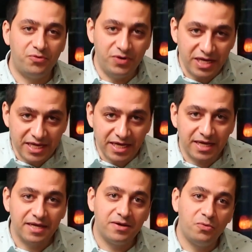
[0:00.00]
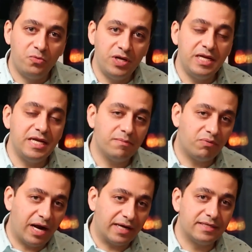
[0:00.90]
reading, reading,
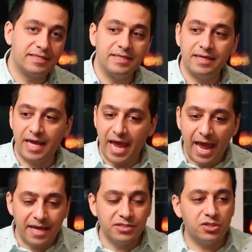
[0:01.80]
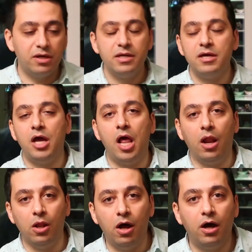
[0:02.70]
practicing, hands-on,
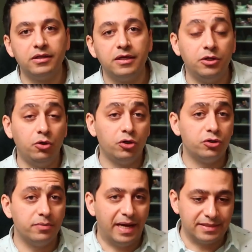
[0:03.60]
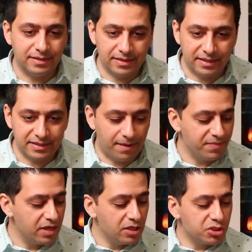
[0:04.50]
a lot in order to pass this exam.
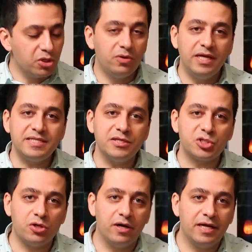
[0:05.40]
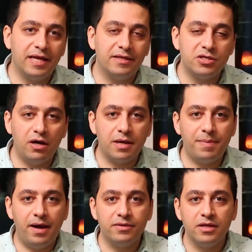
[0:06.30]
So let's get started and talk
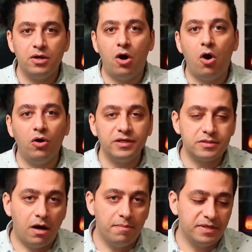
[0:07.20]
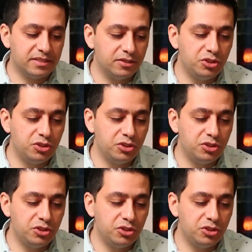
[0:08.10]
about all the topics